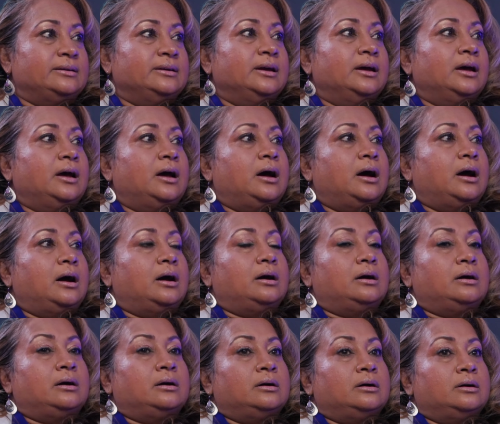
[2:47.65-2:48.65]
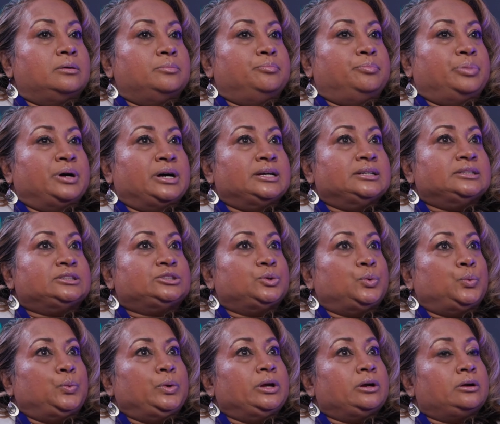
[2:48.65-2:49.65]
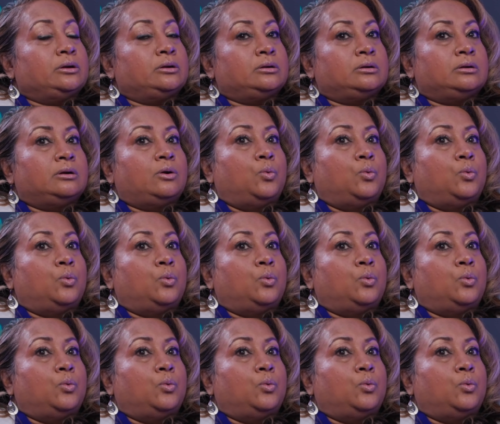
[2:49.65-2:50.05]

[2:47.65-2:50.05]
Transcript: I see. But we are